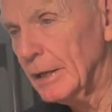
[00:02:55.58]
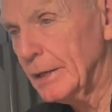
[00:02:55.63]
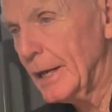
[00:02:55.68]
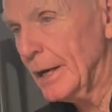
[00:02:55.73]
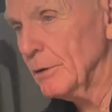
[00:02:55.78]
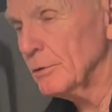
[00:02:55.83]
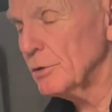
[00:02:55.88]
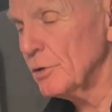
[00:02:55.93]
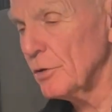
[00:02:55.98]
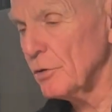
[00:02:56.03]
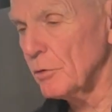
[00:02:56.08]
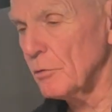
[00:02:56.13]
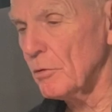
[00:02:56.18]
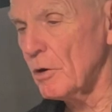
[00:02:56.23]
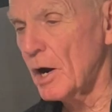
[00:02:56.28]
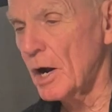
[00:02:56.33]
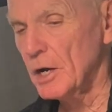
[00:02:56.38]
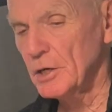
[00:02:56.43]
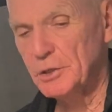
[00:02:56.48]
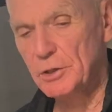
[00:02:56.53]
down to the
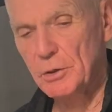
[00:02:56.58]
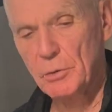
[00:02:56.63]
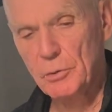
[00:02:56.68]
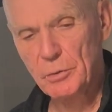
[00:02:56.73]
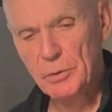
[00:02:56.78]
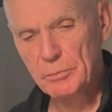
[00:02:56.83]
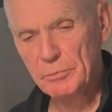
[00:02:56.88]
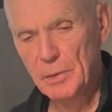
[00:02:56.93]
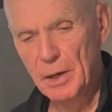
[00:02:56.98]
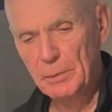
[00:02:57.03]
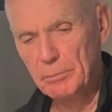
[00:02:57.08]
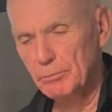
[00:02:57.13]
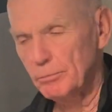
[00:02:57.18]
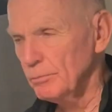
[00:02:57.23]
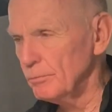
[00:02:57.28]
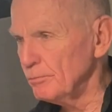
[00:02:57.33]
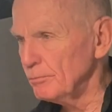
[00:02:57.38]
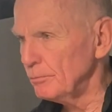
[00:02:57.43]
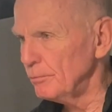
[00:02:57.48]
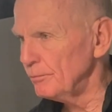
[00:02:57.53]
garage, it would go in my
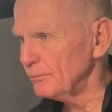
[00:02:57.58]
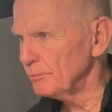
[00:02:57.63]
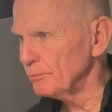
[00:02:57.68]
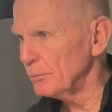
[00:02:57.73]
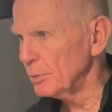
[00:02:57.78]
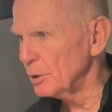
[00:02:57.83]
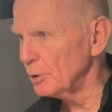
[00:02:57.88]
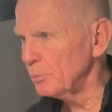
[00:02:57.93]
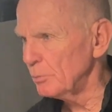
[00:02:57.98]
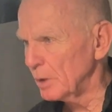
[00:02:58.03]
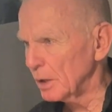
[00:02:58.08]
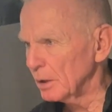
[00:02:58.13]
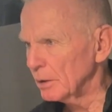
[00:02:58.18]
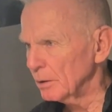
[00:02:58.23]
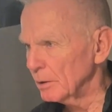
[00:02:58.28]
blue bin.